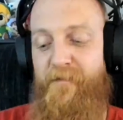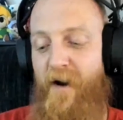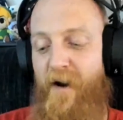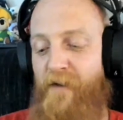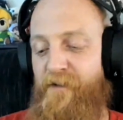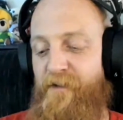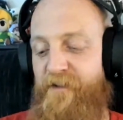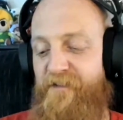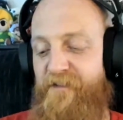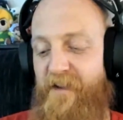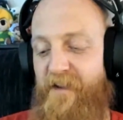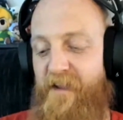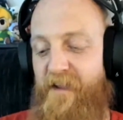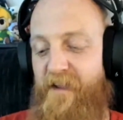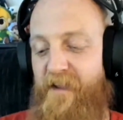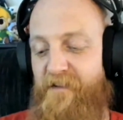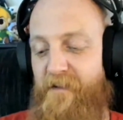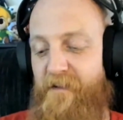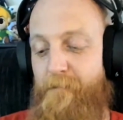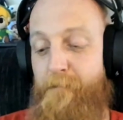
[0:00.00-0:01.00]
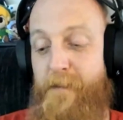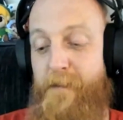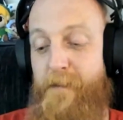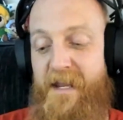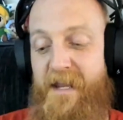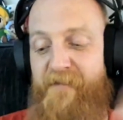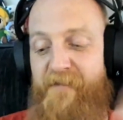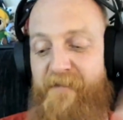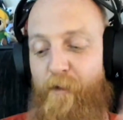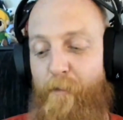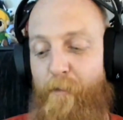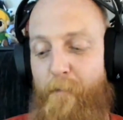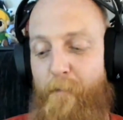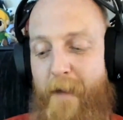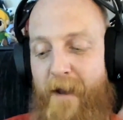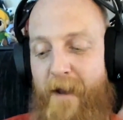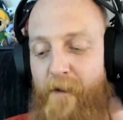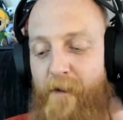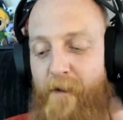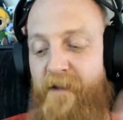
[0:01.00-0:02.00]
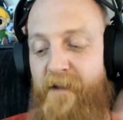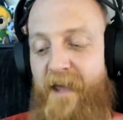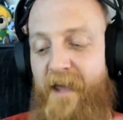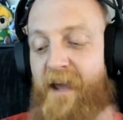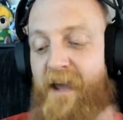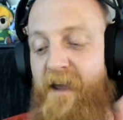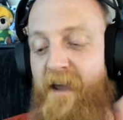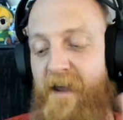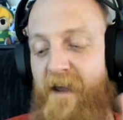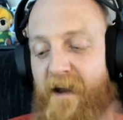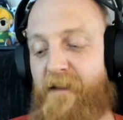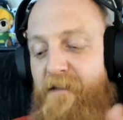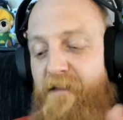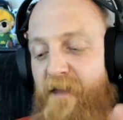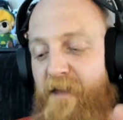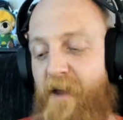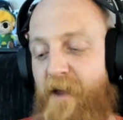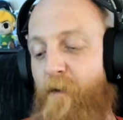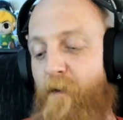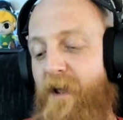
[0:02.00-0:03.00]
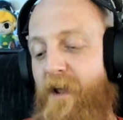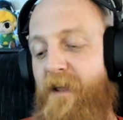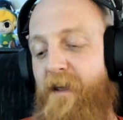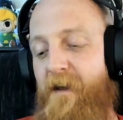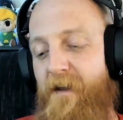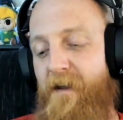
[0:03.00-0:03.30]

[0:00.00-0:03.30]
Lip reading: on this like a medieval metal kick kind of thing where like